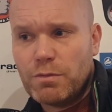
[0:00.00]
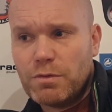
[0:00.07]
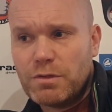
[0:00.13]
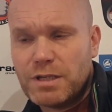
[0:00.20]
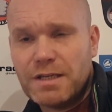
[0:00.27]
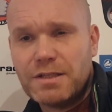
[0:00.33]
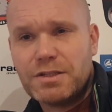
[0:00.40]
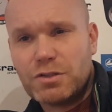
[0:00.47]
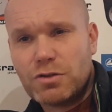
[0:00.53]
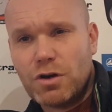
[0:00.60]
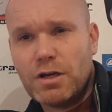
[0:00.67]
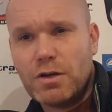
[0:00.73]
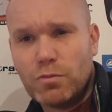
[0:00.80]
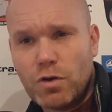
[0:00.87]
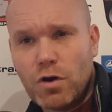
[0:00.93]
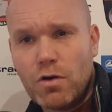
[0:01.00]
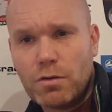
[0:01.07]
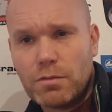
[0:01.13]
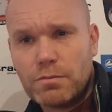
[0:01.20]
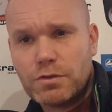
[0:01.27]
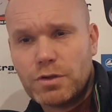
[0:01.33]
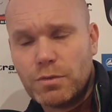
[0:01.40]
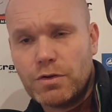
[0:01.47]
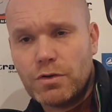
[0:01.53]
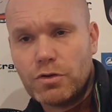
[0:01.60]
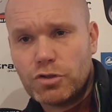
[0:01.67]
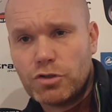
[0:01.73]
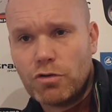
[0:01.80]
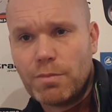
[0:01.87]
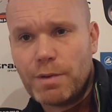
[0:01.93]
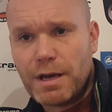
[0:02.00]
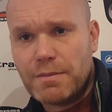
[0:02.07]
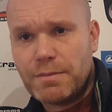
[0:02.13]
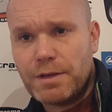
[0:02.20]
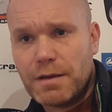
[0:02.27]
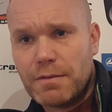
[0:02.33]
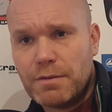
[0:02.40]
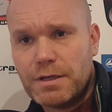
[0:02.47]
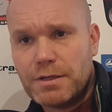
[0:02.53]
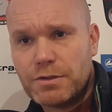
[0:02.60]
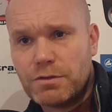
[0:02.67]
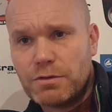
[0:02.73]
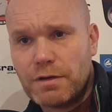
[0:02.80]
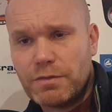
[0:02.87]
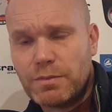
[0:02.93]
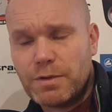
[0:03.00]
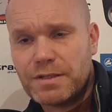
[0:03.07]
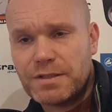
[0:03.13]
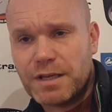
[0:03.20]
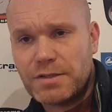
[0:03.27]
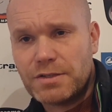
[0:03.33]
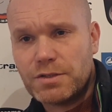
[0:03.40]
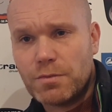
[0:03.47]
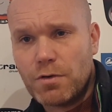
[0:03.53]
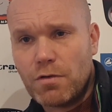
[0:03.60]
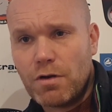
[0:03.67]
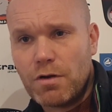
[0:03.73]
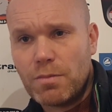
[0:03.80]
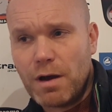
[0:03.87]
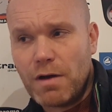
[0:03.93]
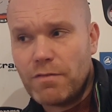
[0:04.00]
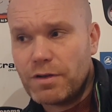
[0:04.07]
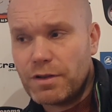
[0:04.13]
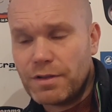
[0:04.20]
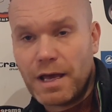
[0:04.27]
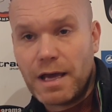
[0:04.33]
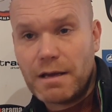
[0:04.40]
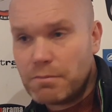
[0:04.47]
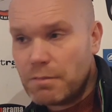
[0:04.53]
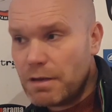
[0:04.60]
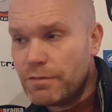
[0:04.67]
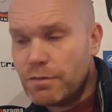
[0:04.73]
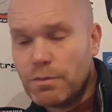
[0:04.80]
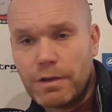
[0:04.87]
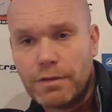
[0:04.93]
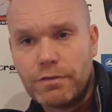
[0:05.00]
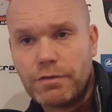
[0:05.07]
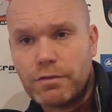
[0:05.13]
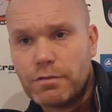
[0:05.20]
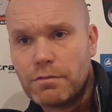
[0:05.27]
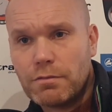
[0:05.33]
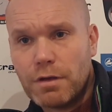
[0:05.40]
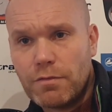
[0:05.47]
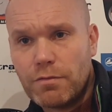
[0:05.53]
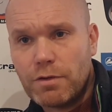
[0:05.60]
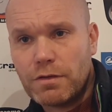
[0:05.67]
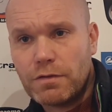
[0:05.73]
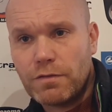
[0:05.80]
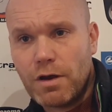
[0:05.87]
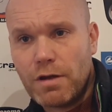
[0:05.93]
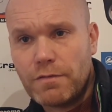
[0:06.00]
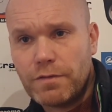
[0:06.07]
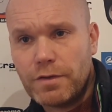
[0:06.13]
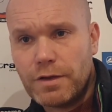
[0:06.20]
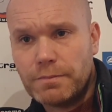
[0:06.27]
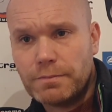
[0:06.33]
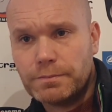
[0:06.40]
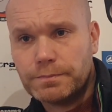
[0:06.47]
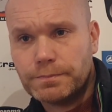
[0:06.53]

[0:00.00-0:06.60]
Tinks has got a little knock, so we're not sure about him yet. He's going to have to be assessed tomorrow. But other than that, everyone's fighting fit.